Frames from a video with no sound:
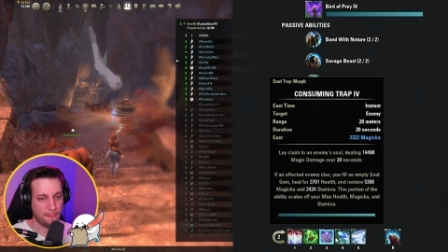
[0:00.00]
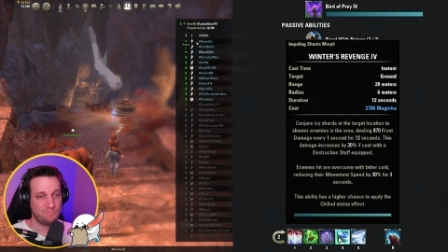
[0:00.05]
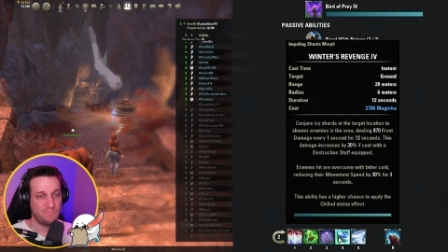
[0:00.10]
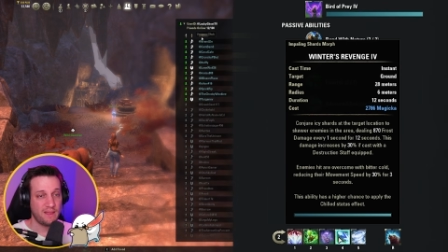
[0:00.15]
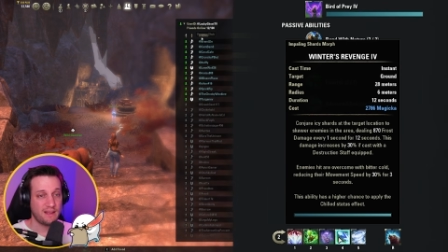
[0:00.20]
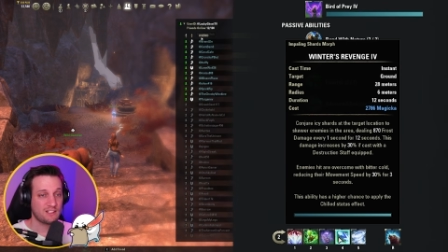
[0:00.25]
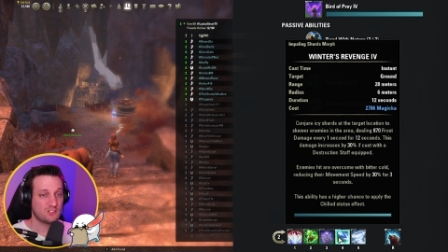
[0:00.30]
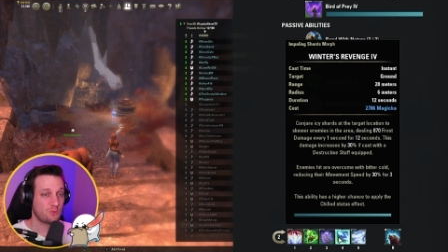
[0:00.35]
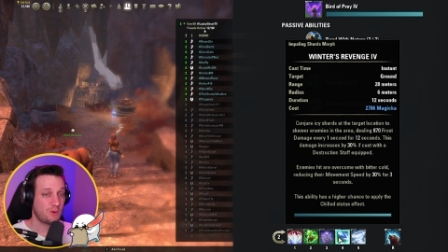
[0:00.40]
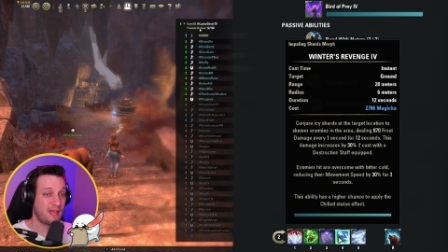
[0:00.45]

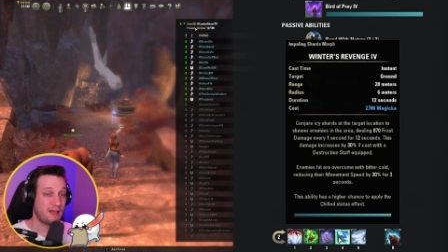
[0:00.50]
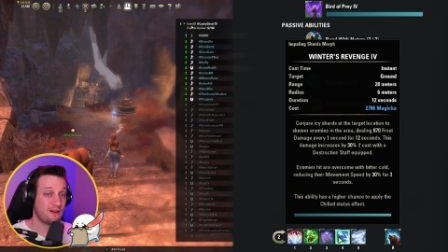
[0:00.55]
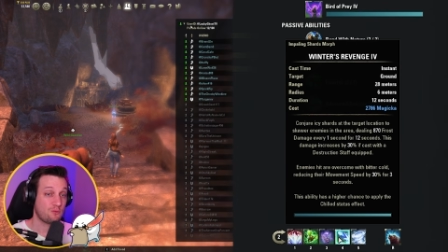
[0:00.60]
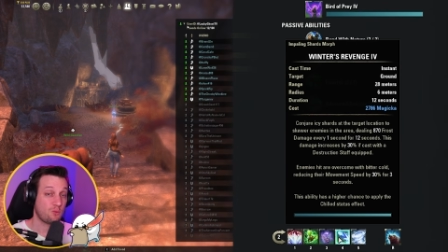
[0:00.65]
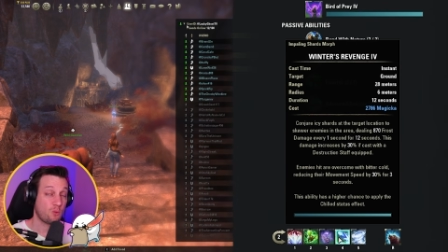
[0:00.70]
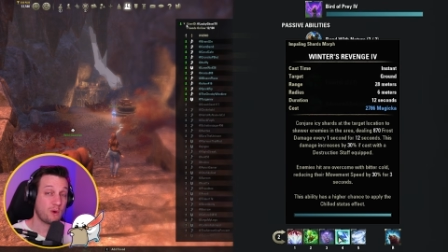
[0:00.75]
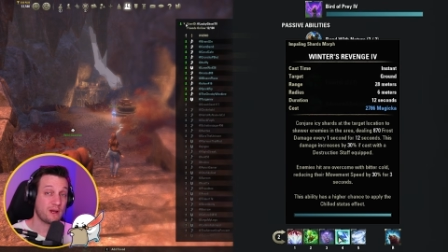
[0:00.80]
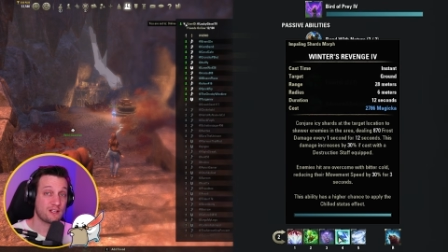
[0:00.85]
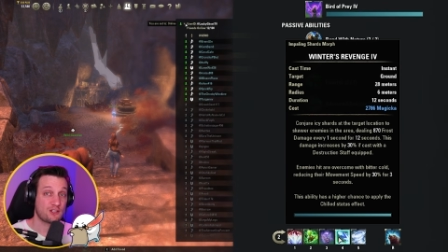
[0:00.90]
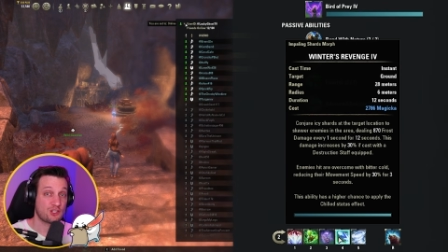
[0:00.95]
Next, we have
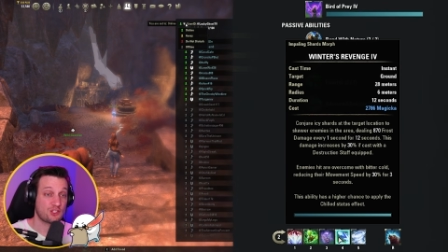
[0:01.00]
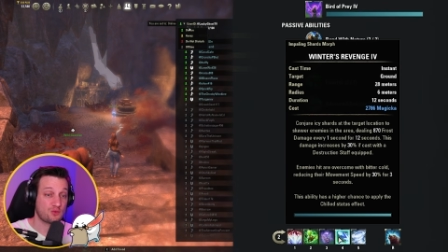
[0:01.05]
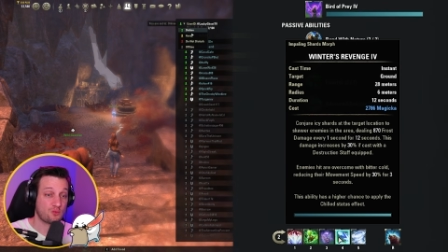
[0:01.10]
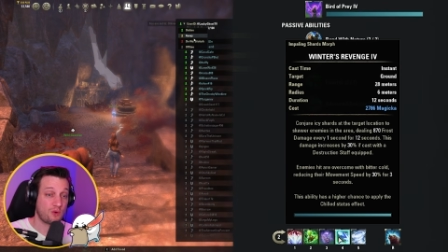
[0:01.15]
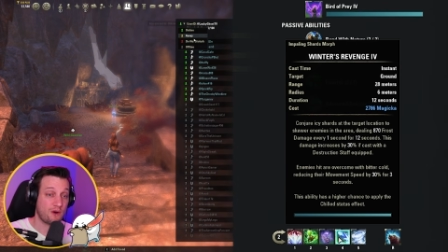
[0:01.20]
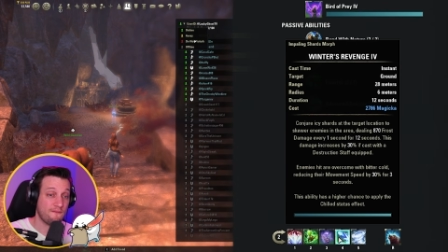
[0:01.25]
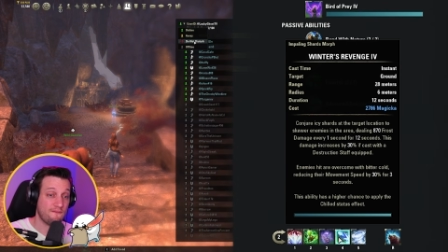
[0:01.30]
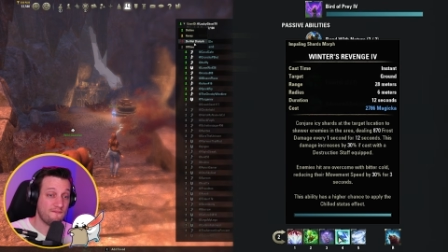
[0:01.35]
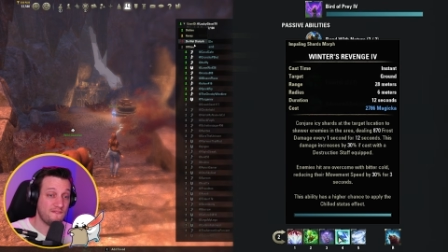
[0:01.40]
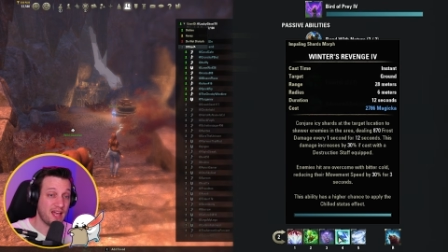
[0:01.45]
Winter's
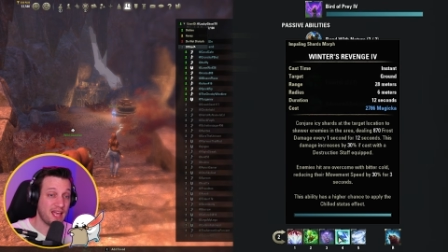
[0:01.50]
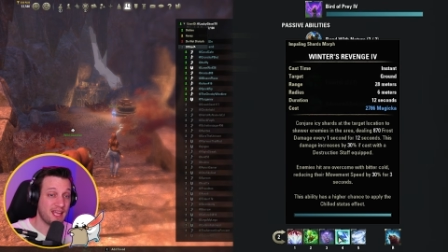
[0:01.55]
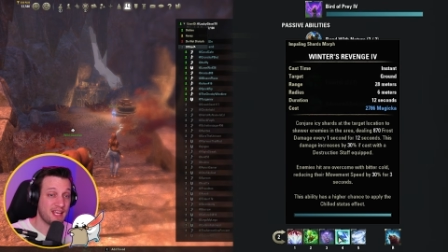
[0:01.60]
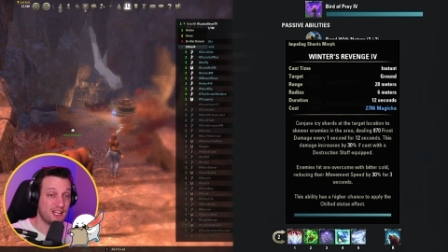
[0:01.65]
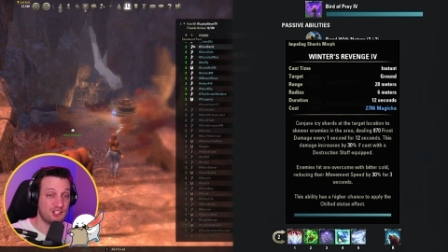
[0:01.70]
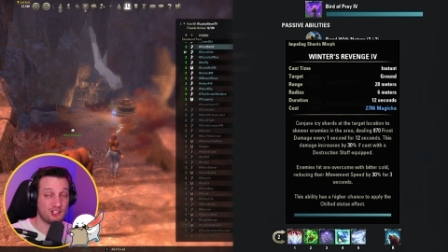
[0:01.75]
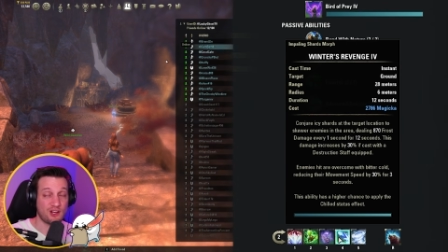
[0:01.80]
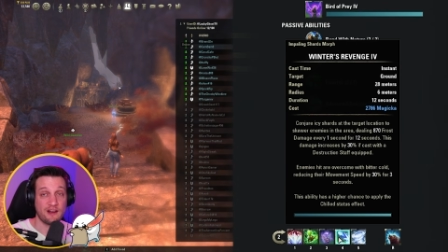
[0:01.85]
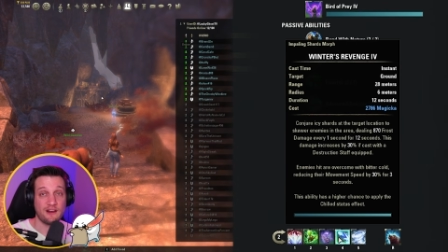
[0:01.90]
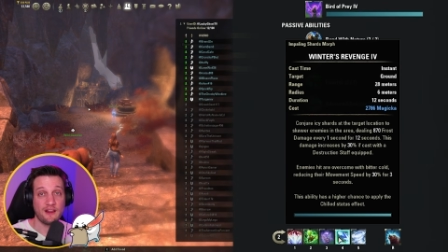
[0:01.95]

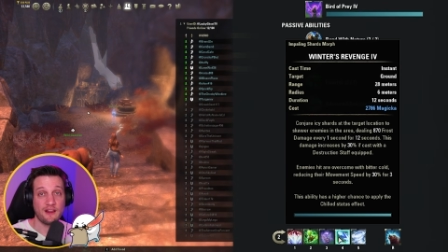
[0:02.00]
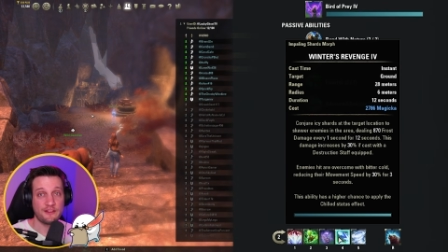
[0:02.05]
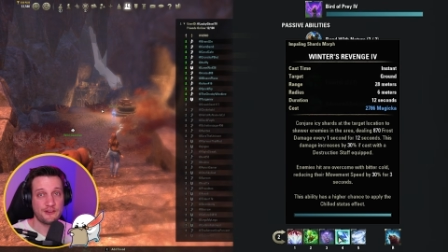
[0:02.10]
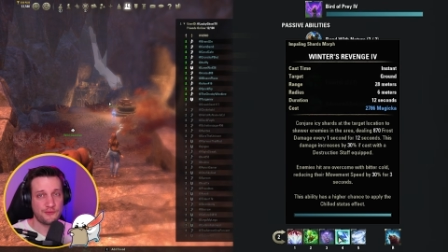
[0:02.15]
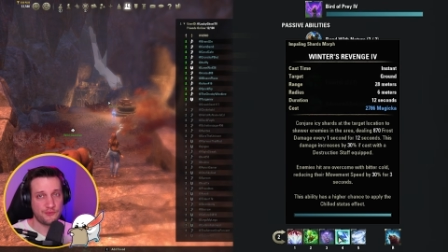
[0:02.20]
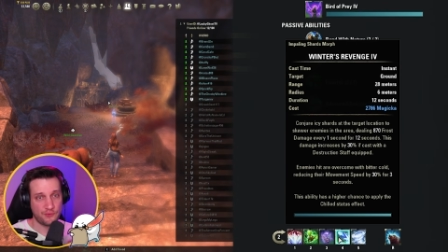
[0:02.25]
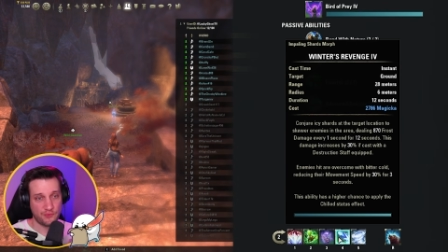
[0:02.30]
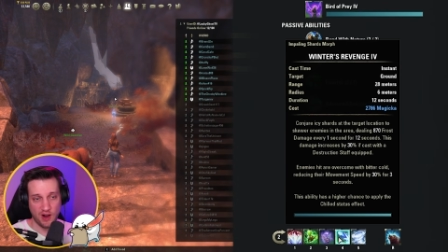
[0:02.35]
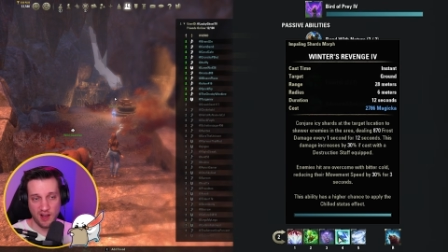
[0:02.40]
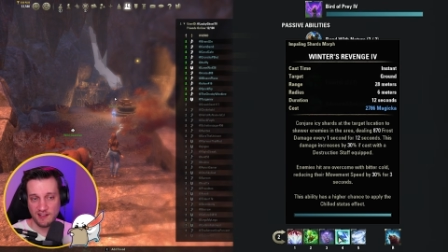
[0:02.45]
Revenge, another
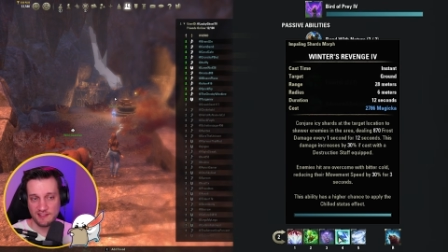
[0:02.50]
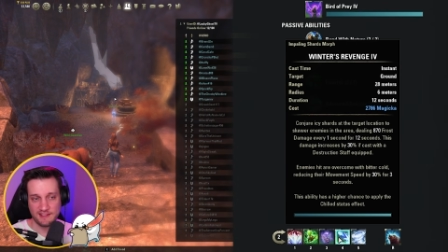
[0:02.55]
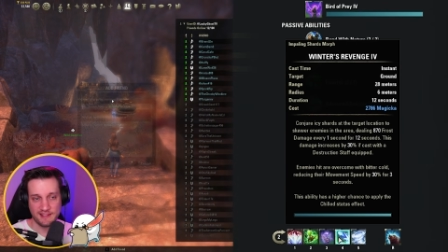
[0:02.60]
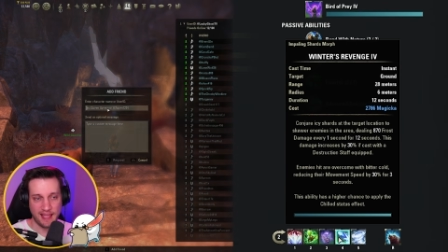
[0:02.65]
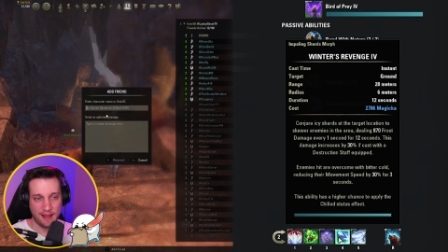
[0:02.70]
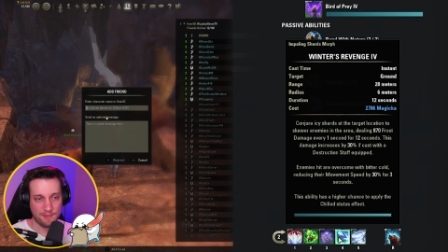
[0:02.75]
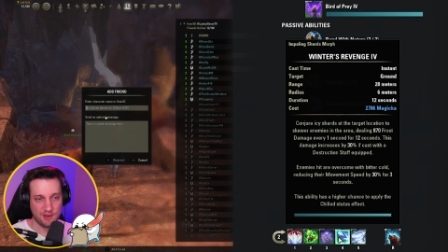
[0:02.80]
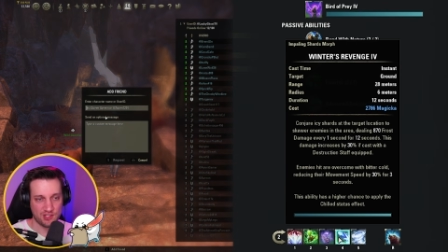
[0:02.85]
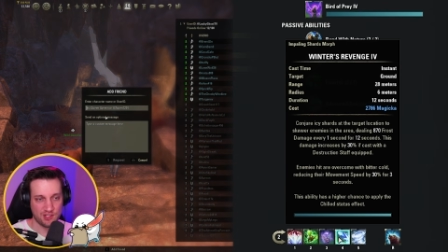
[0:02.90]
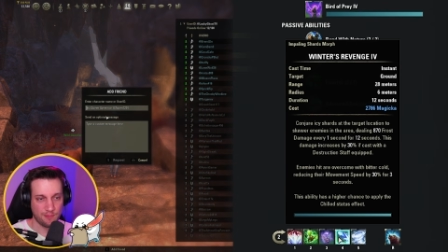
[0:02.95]
frost
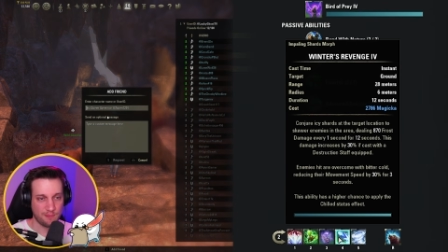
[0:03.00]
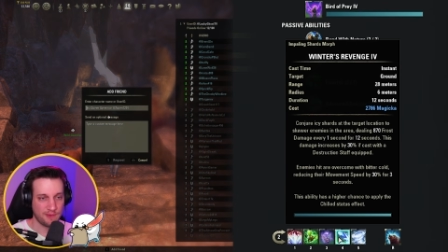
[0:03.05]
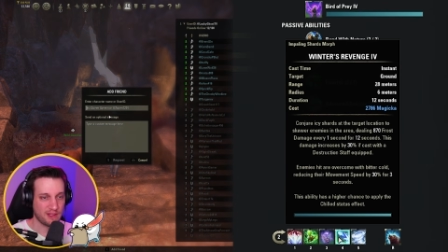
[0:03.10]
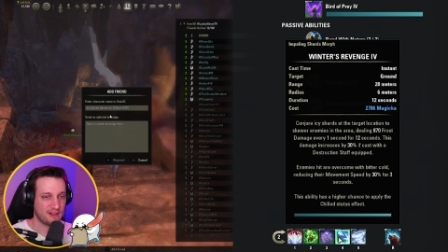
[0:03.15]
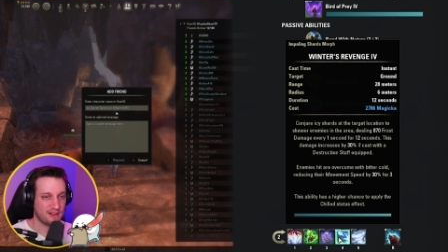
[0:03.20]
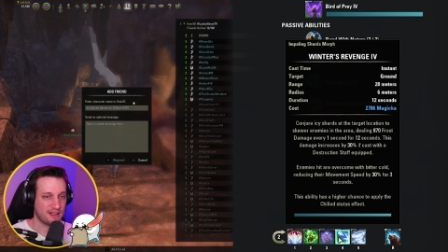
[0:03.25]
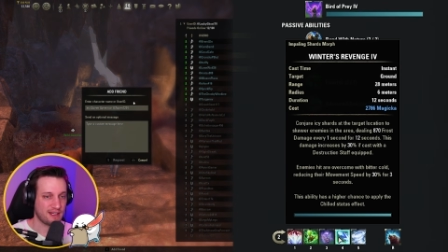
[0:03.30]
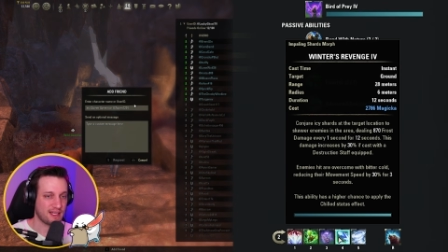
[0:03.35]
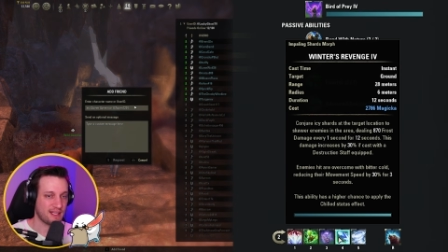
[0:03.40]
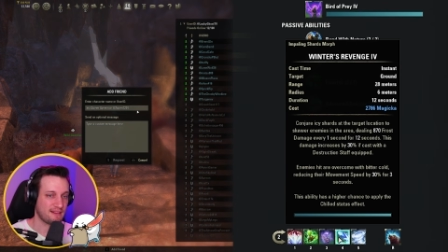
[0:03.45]
damage
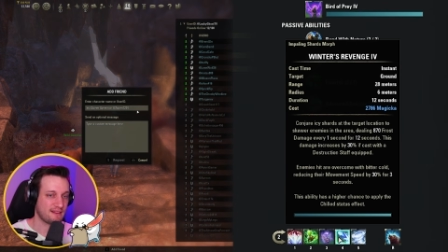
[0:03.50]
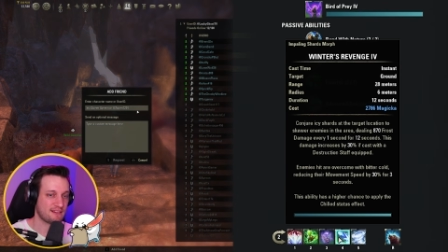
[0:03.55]
ability.